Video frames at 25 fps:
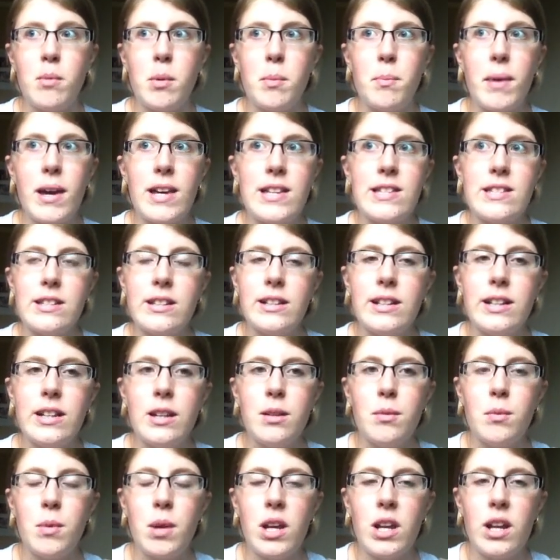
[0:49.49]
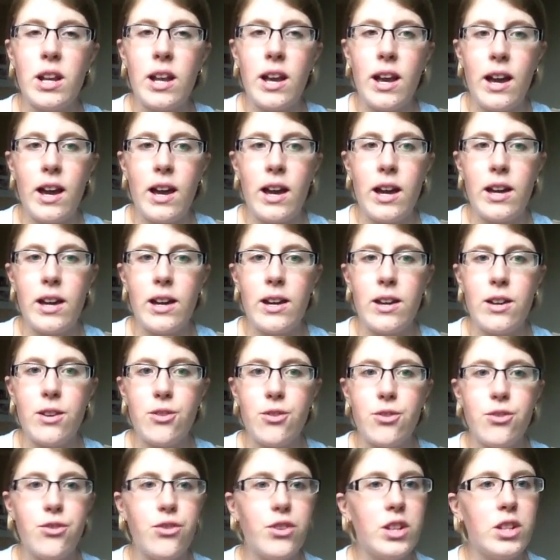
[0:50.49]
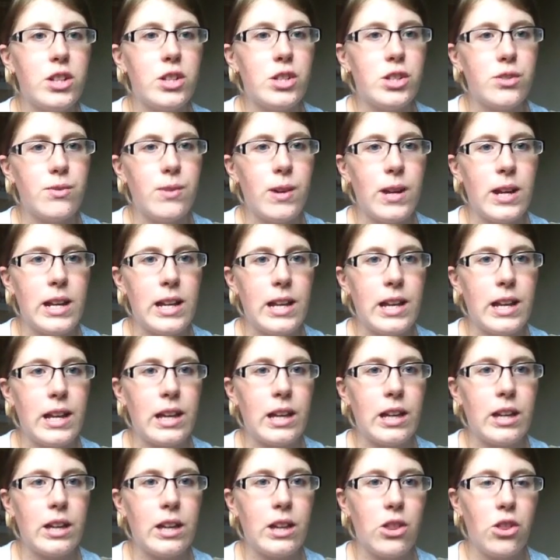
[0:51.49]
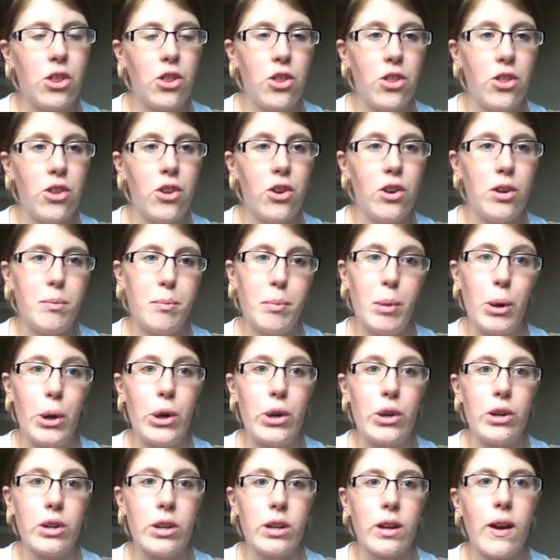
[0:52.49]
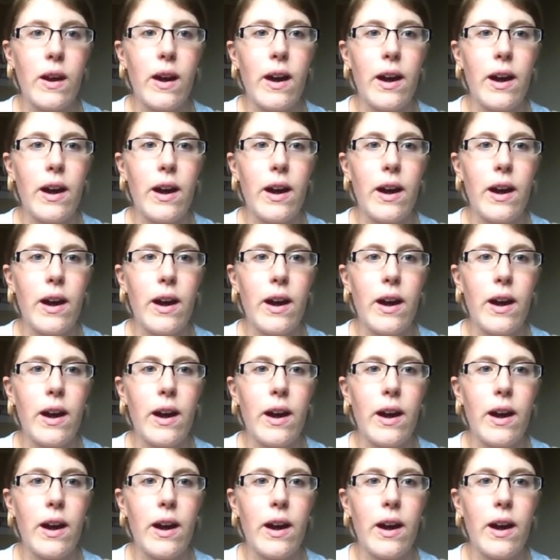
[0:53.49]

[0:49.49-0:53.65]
Basically, when I finished reading the 3rd book,